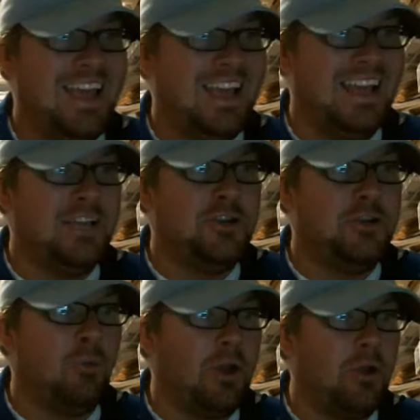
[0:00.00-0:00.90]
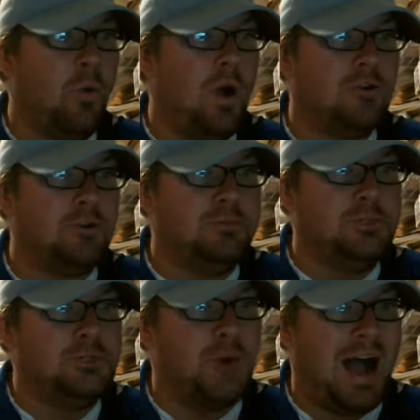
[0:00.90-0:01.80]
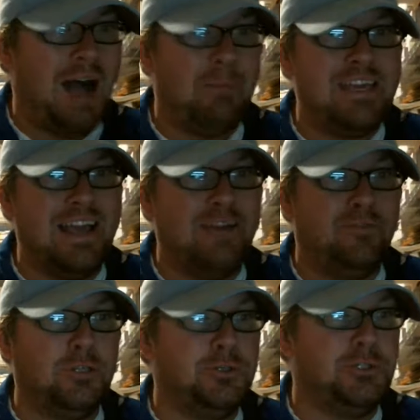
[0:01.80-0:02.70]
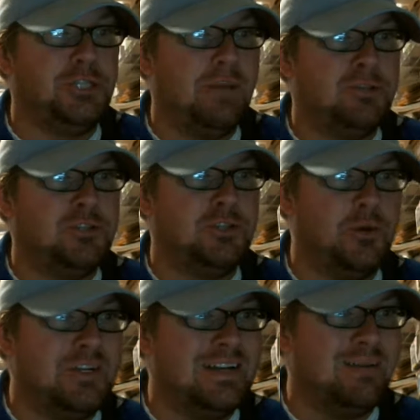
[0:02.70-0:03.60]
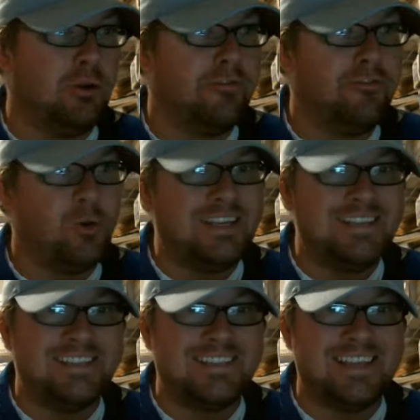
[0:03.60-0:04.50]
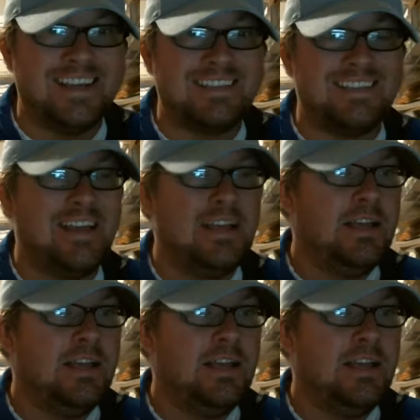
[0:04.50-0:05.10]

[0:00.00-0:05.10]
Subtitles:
Hey, good morning. Welcome to Hobby Evolution episode number 46.